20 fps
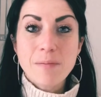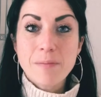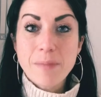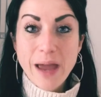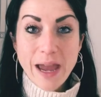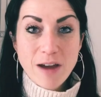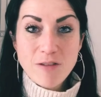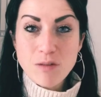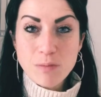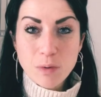
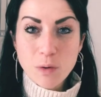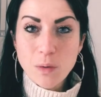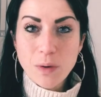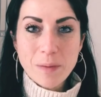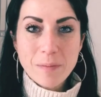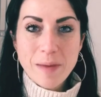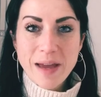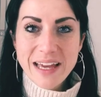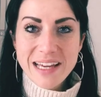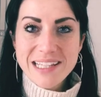bearable.
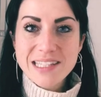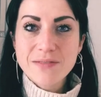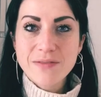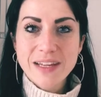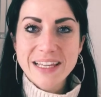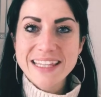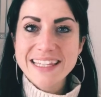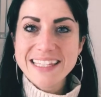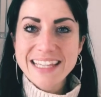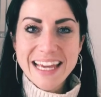It makes
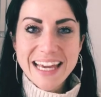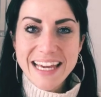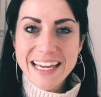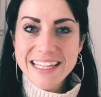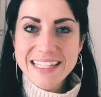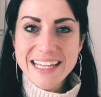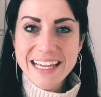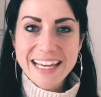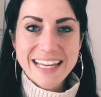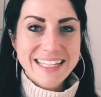things
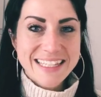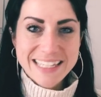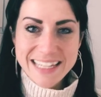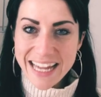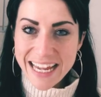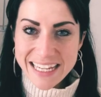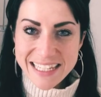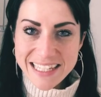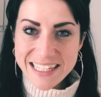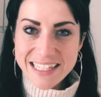easy. It's
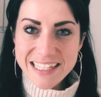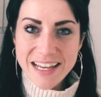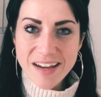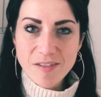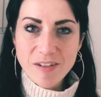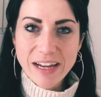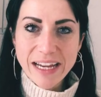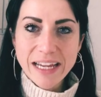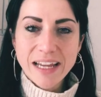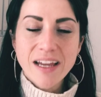
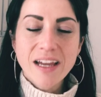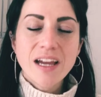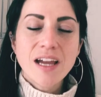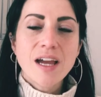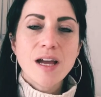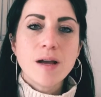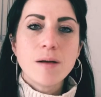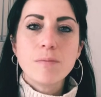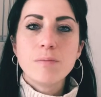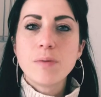necessary.
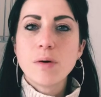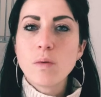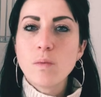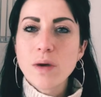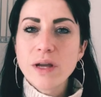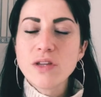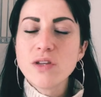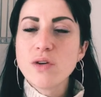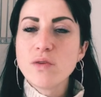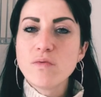But
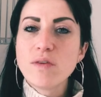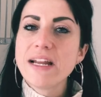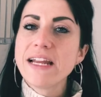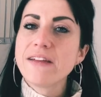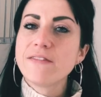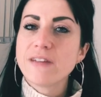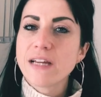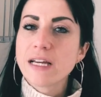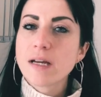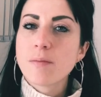when you
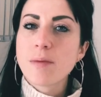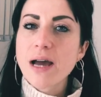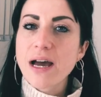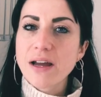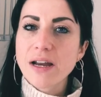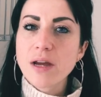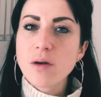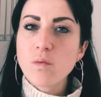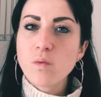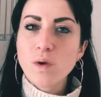really think
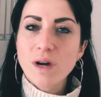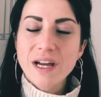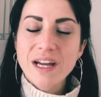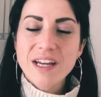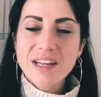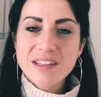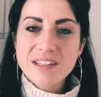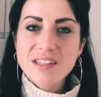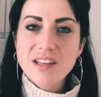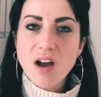about it,
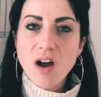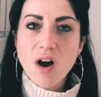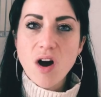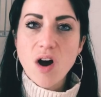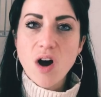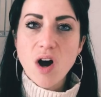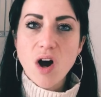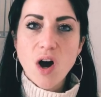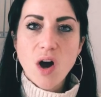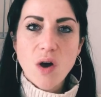words
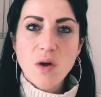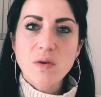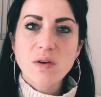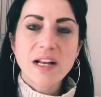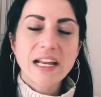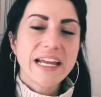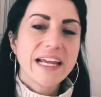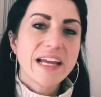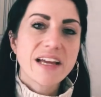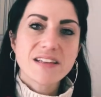are
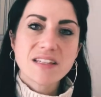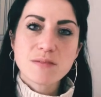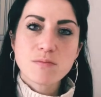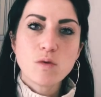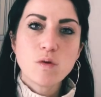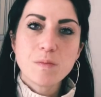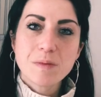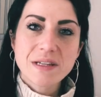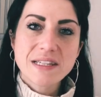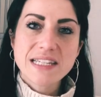only a
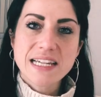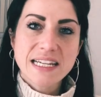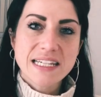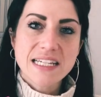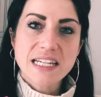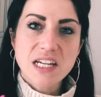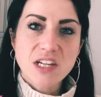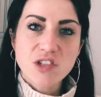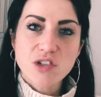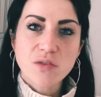small
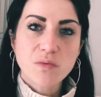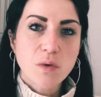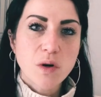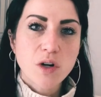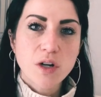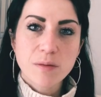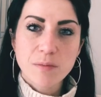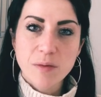percentage of what